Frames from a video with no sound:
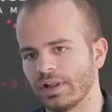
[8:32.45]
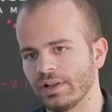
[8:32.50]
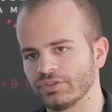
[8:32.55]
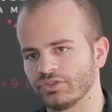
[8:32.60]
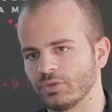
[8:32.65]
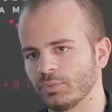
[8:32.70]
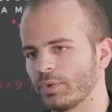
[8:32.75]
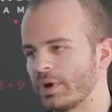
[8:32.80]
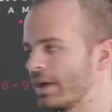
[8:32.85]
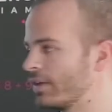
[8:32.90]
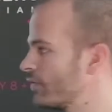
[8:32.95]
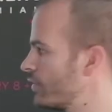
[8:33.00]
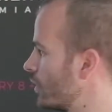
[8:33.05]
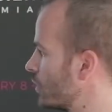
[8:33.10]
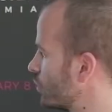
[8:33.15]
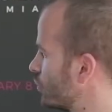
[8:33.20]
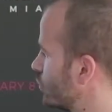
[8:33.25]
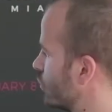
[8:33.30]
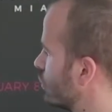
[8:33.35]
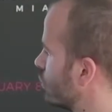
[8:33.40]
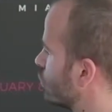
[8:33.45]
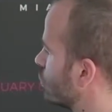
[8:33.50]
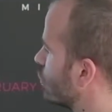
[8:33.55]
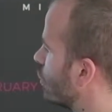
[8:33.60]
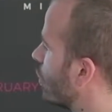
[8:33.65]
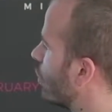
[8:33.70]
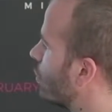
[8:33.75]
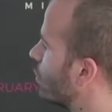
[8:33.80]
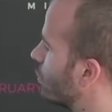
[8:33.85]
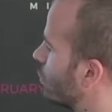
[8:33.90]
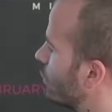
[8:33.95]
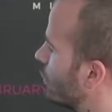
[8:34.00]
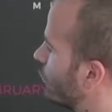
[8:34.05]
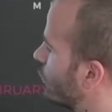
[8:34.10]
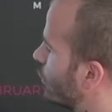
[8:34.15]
algebraic functions. So the